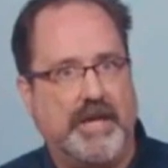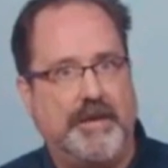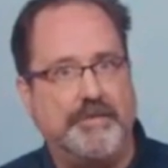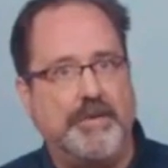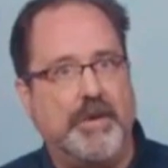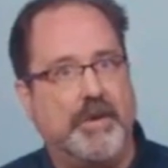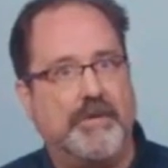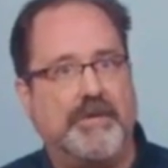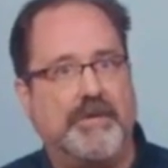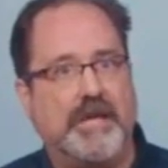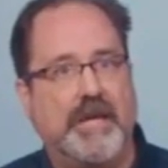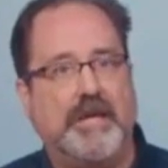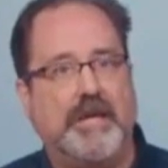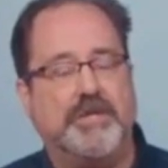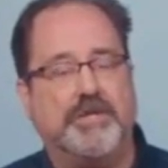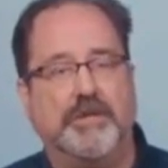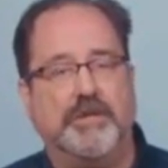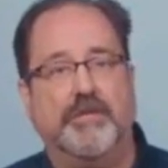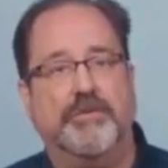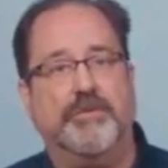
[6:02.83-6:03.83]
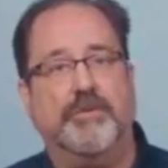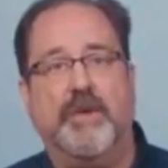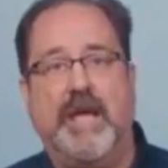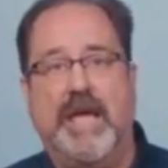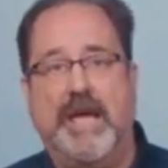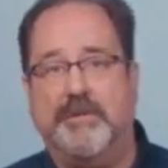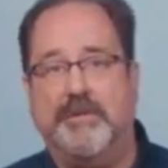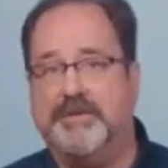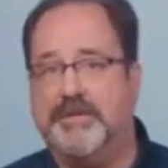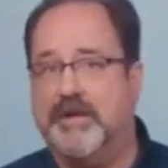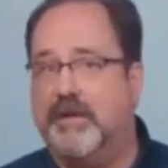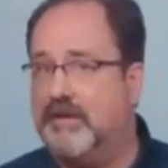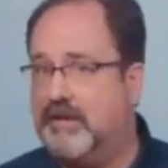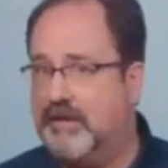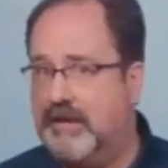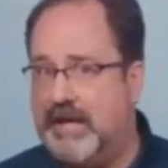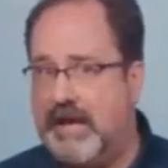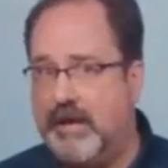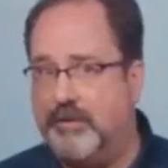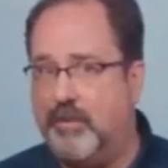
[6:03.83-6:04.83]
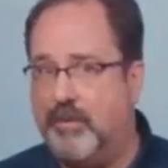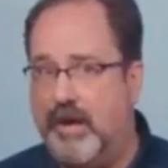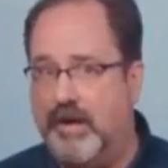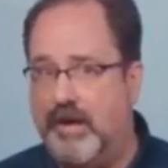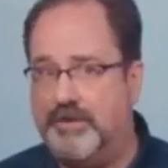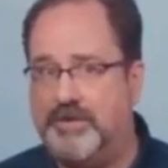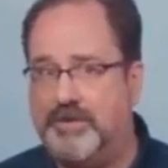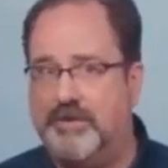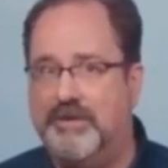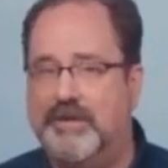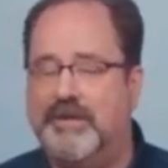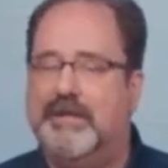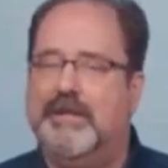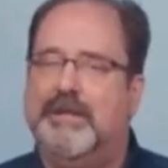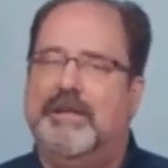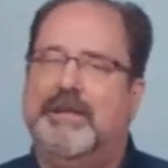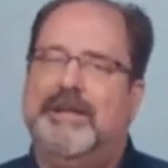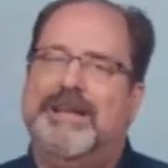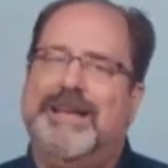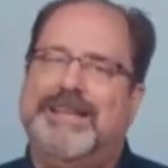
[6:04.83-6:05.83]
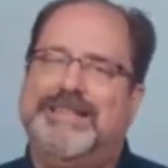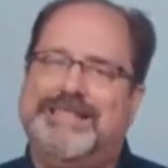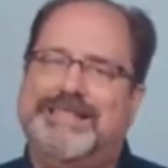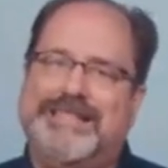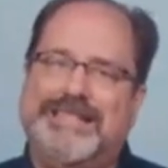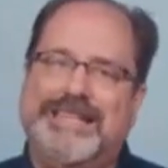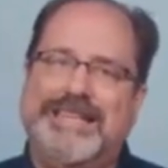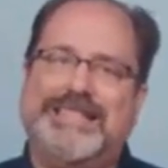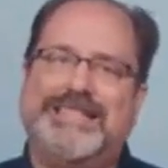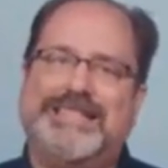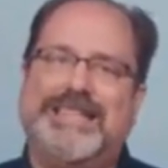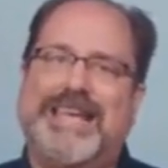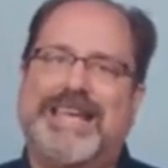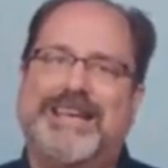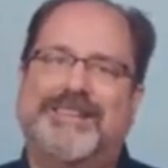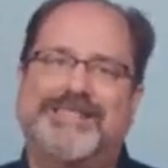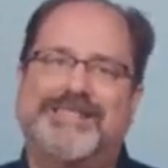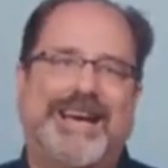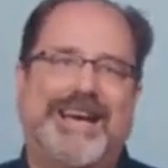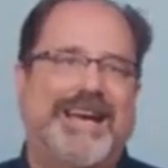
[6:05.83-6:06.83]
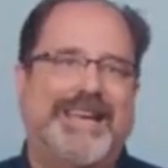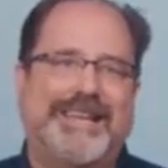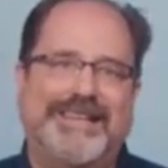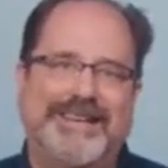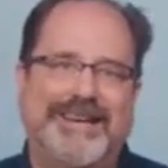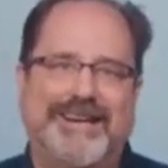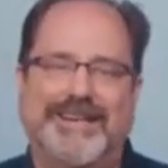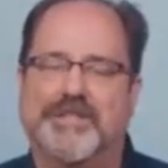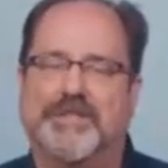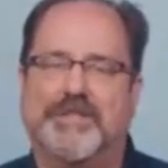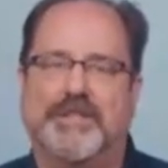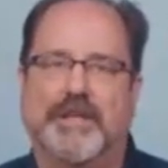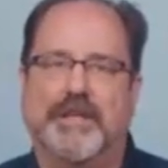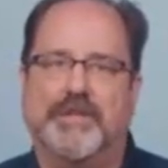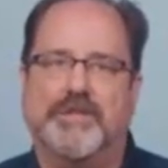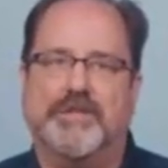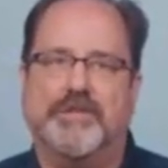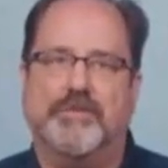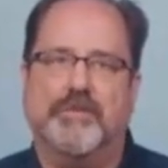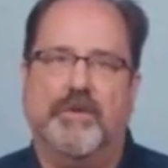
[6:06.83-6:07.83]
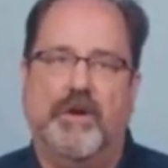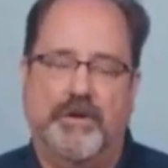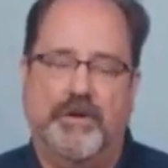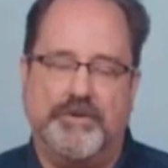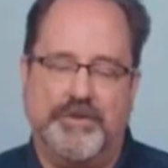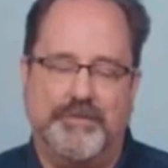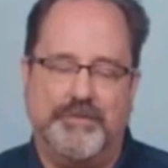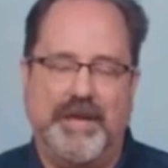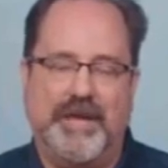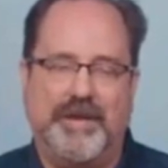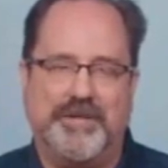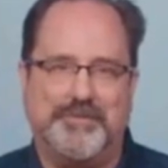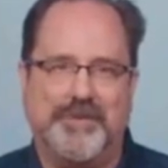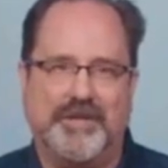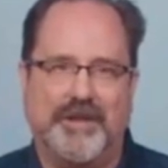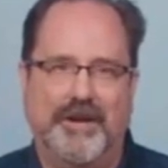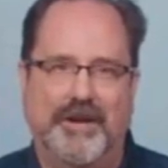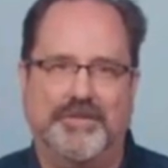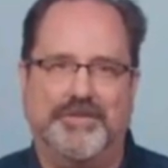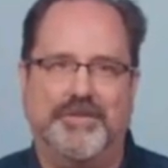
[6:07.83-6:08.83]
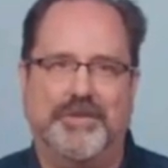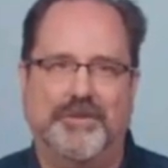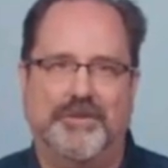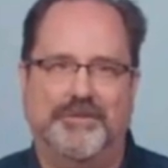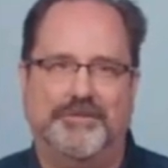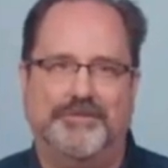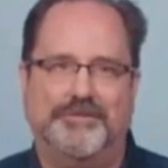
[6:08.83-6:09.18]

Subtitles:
notification through Amazon CloudWatch and detailed diagnostics on your management console.